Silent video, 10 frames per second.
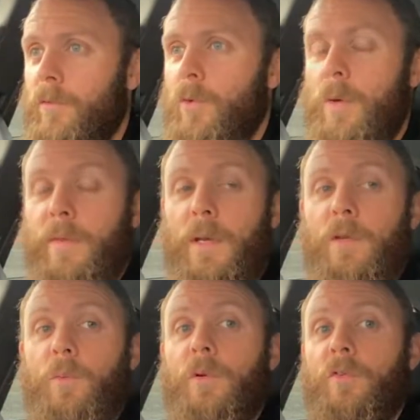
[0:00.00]
So when the
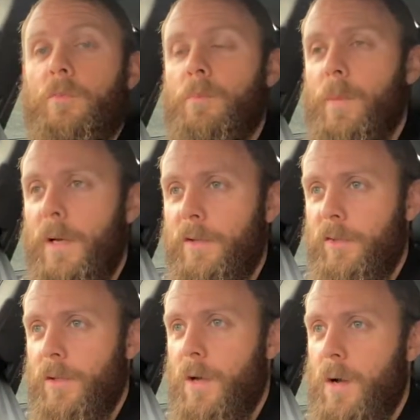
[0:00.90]
next person buys
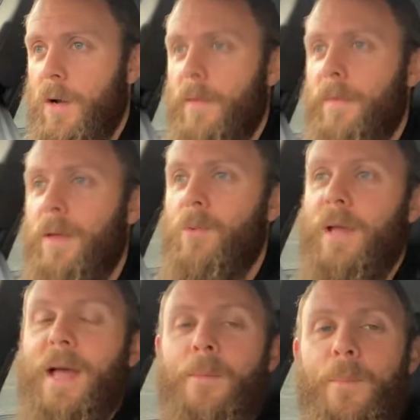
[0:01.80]
the car, they will
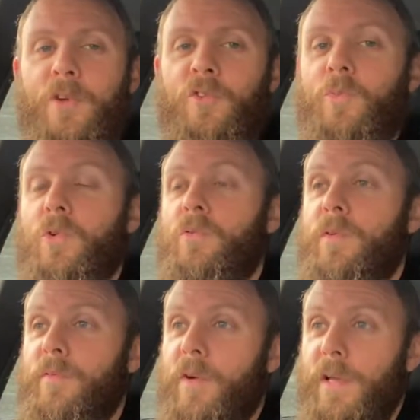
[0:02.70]
get a much more
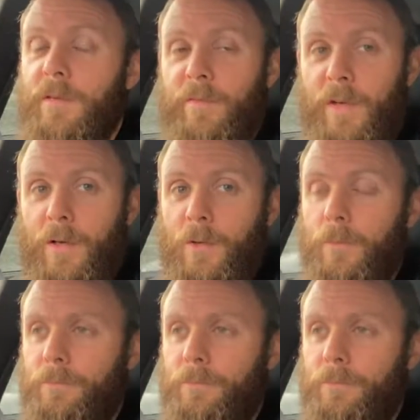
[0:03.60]
refined vehicle,